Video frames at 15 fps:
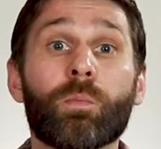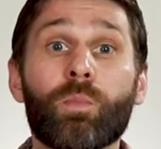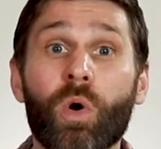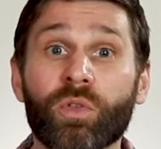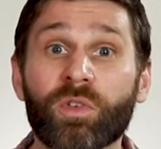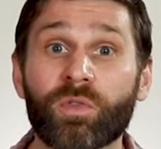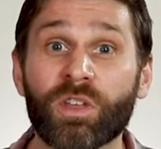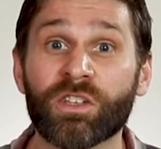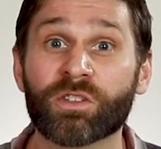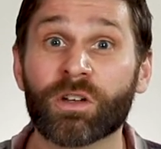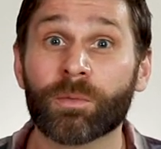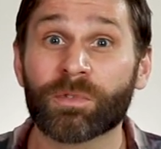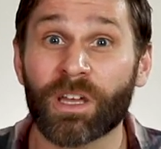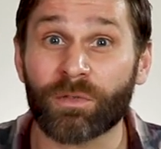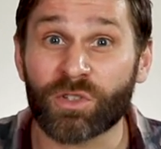Both of these
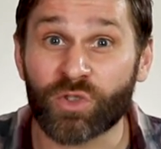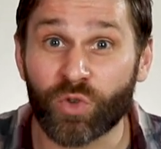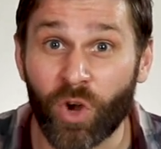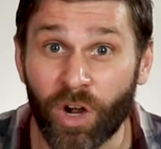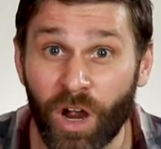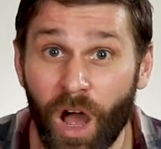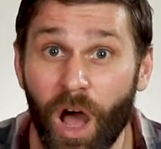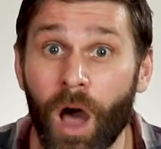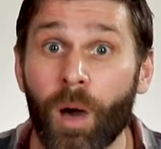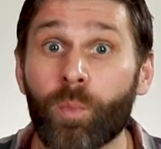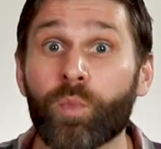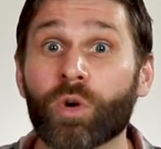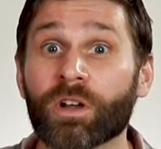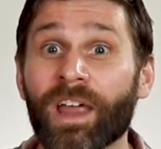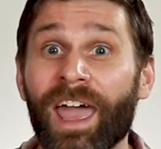herbs have a strong
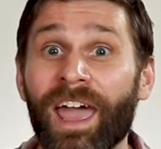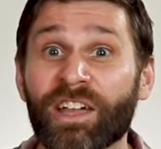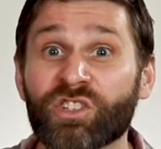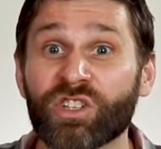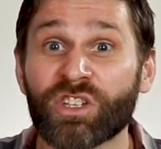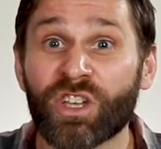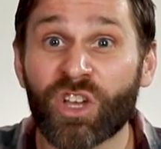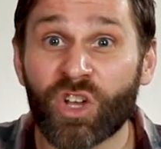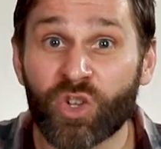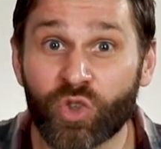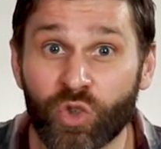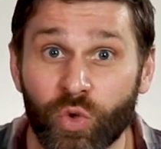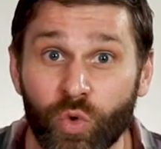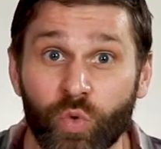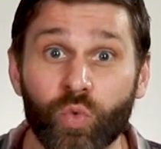upward action
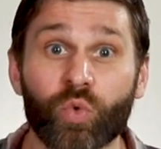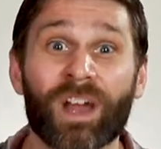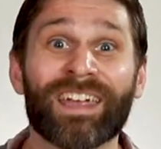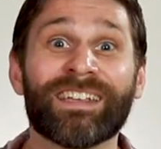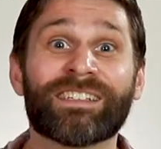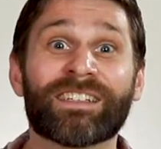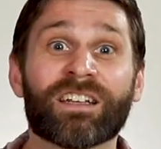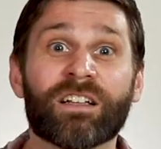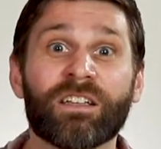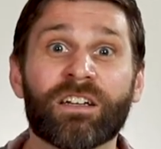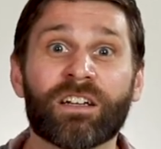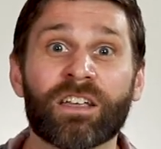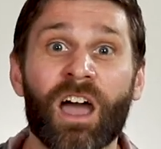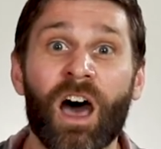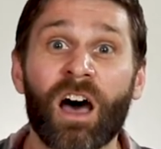to raise the
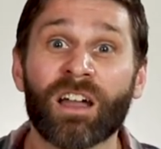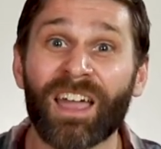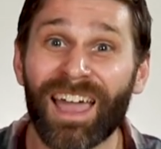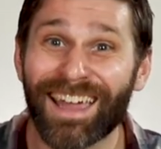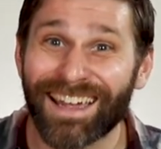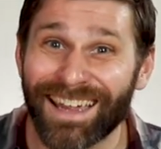clear yang,